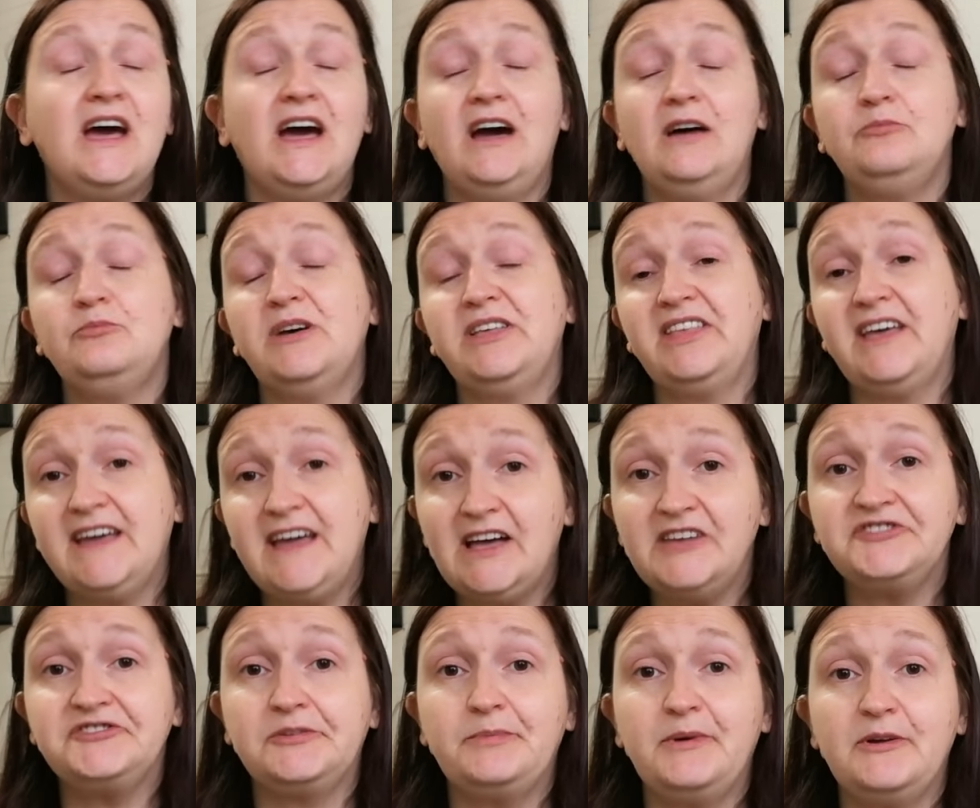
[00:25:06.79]
And when I
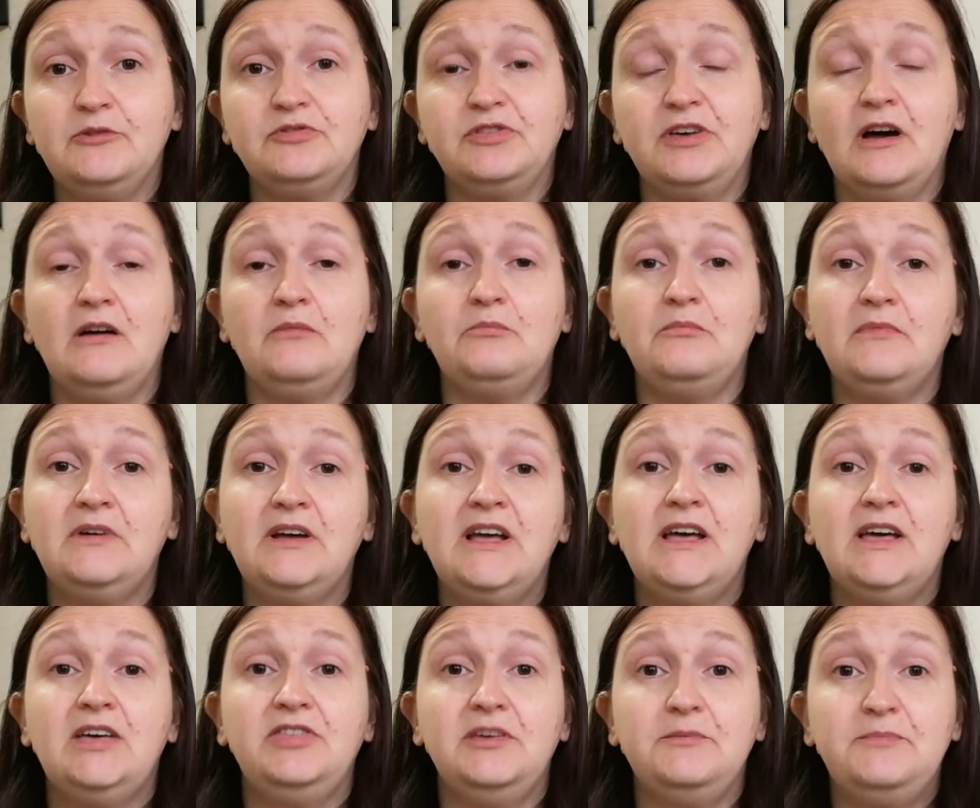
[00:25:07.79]
asked about them,
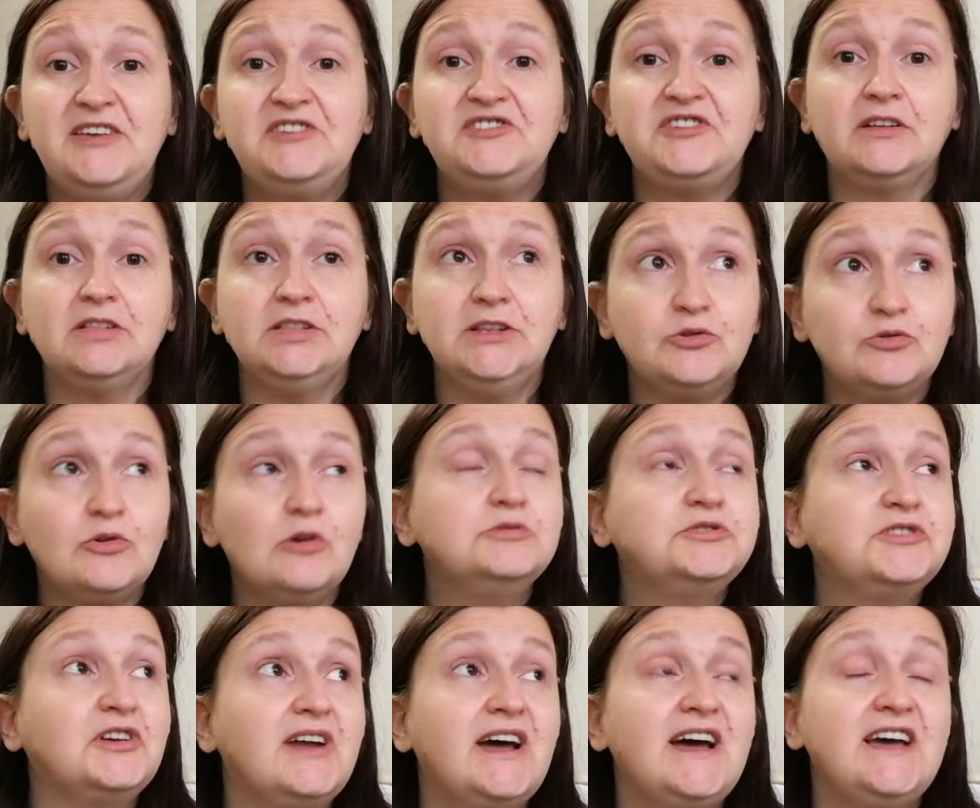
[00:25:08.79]
they basically
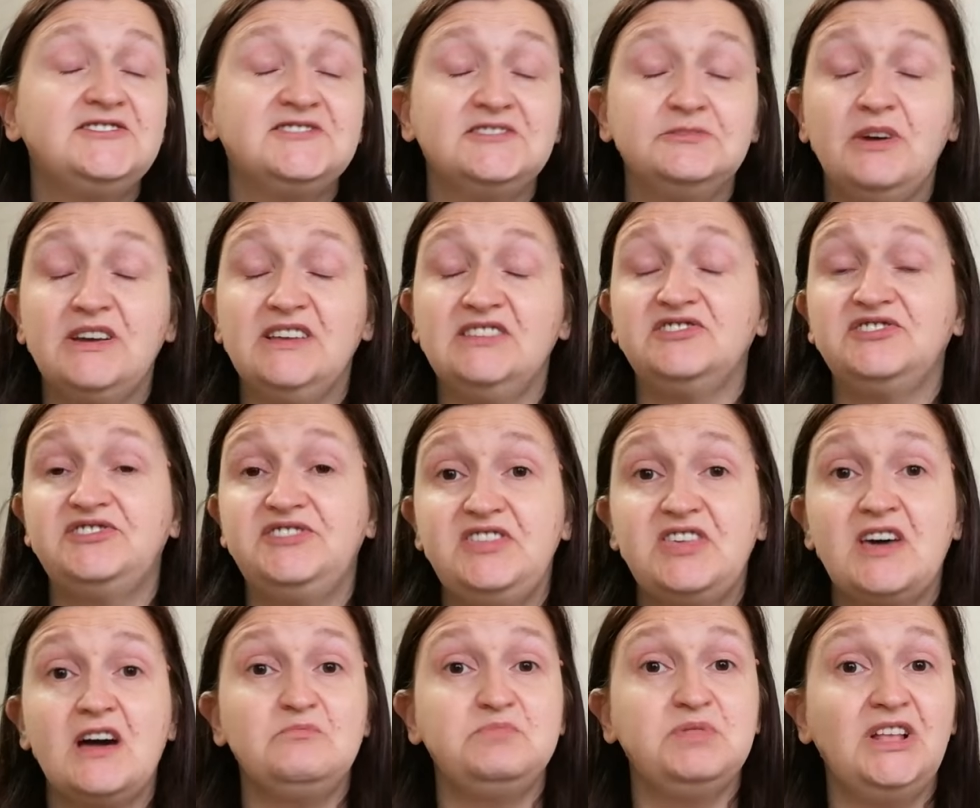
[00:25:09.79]
rolled their eyes and went, "See
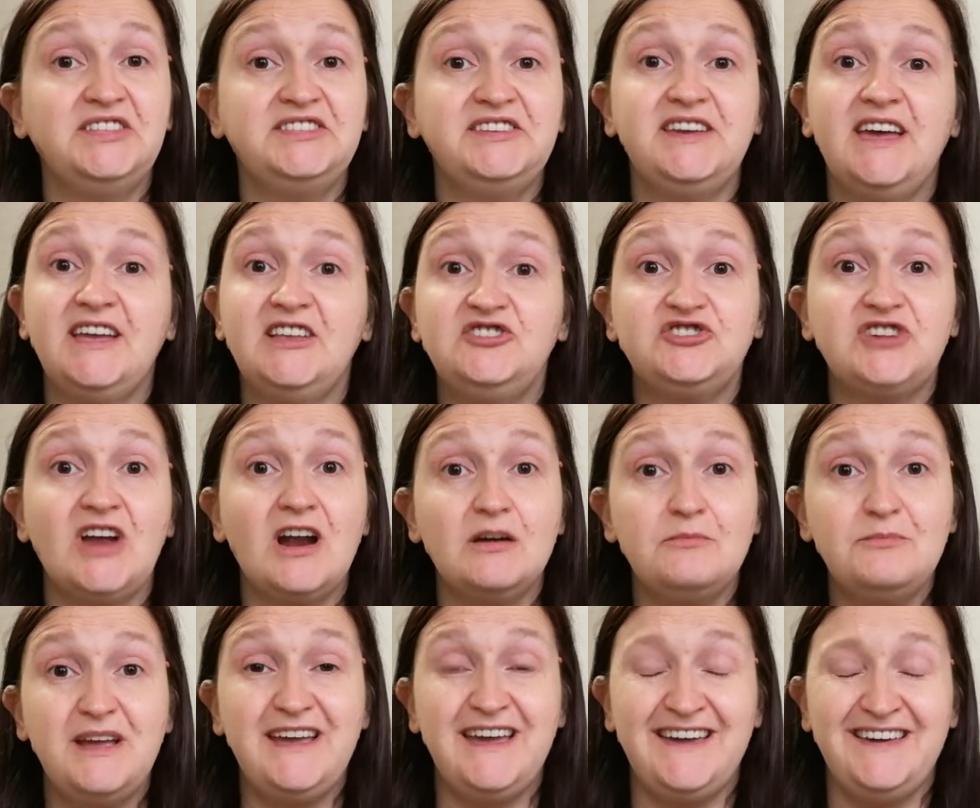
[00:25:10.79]
that bloody Hinch
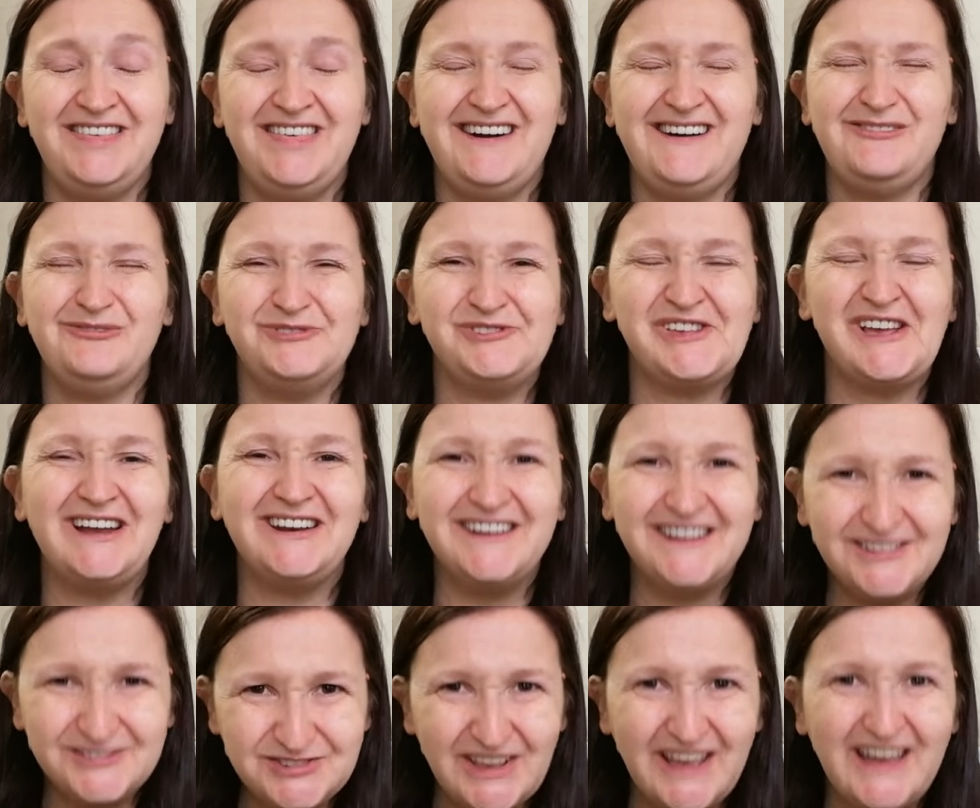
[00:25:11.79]
Army?" That was her
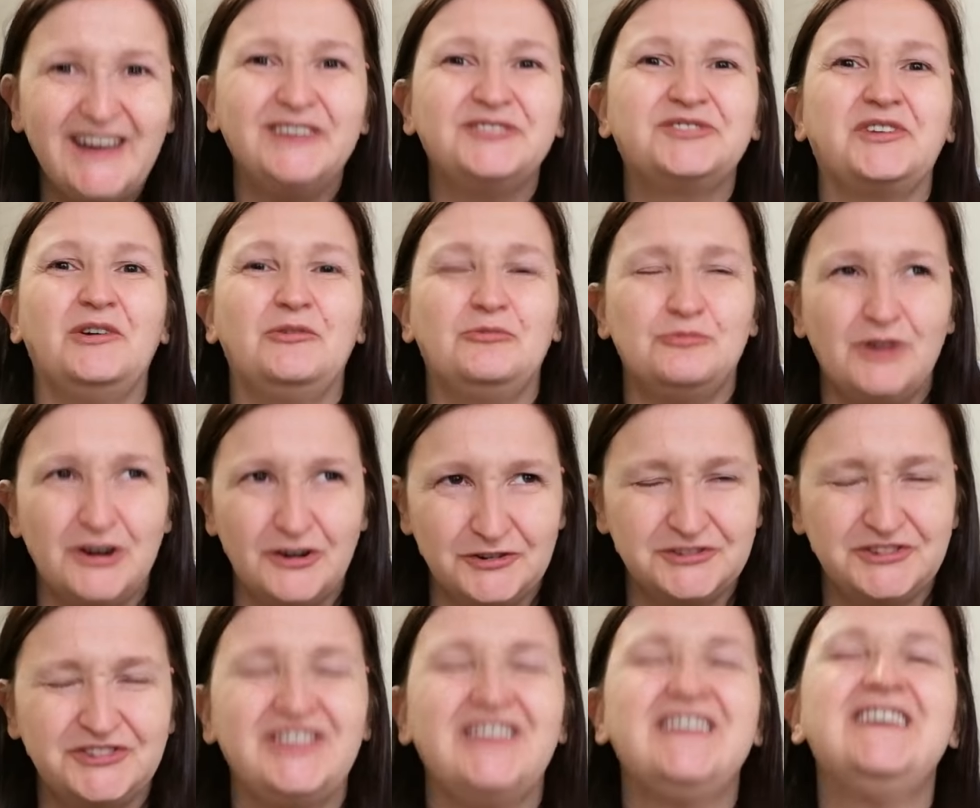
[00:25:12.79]
exact
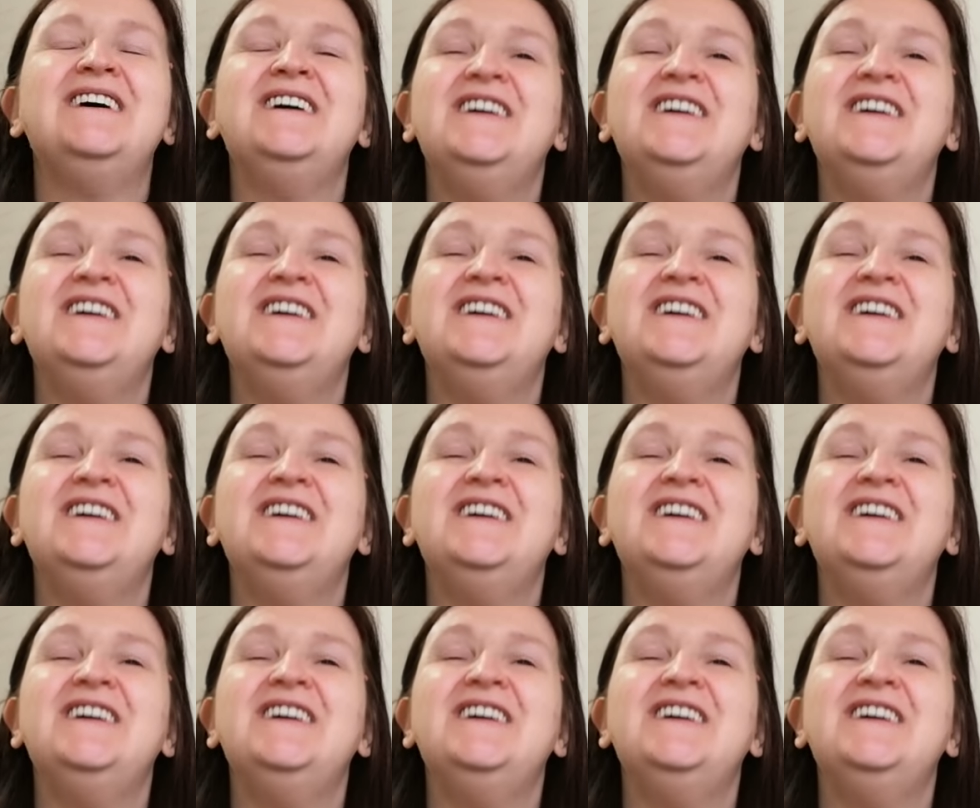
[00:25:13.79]
words.